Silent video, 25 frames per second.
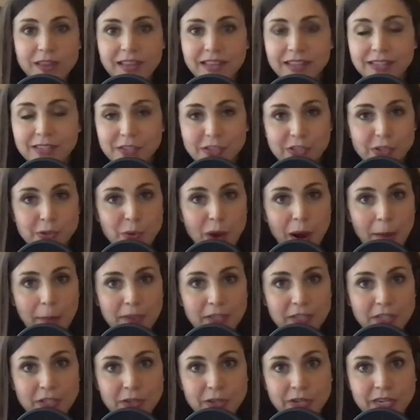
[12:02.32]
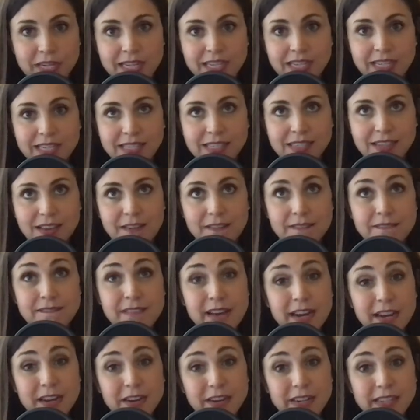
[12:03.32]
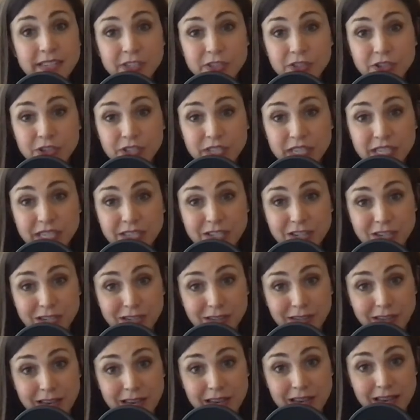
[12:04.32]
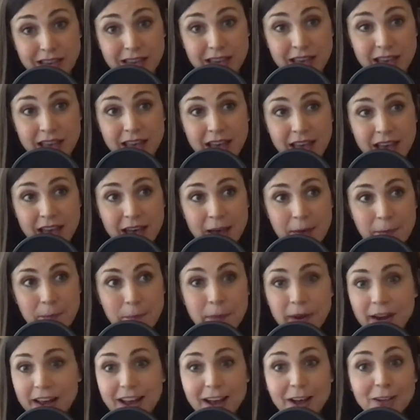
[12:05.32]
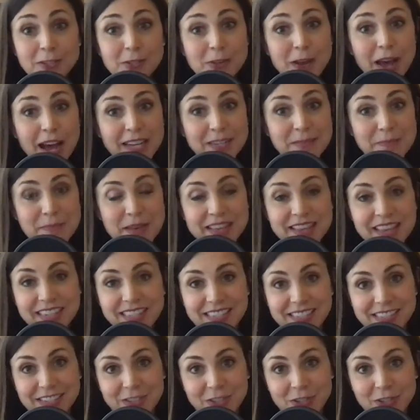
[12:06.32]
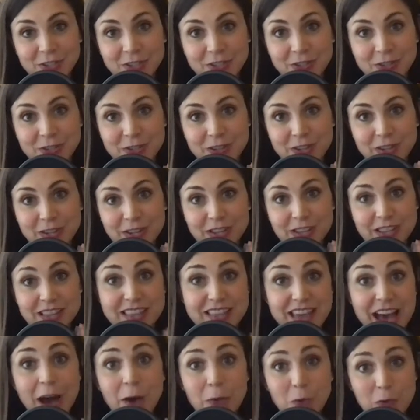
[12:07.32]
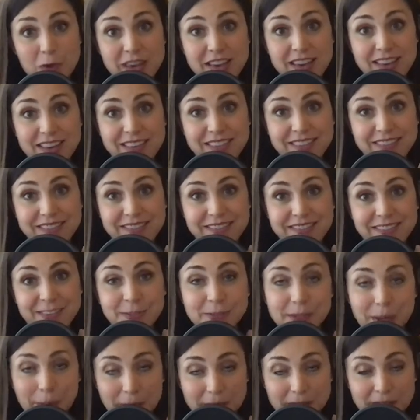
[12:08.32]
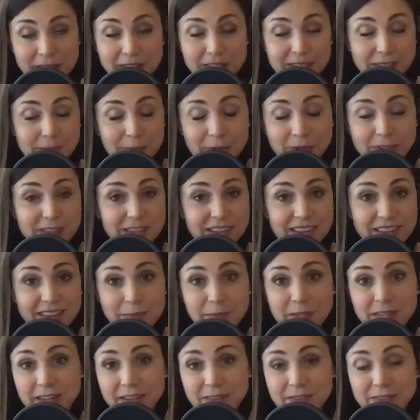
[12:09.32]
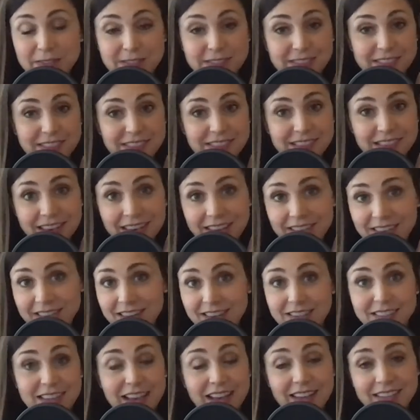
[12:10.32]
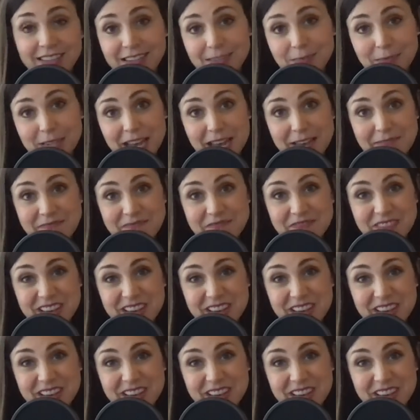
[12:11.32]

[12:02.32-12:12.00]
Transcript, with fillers: these two opportunities very strategically, but I also had to make that decision that week. Those opportunities presented themselves at the exact same time.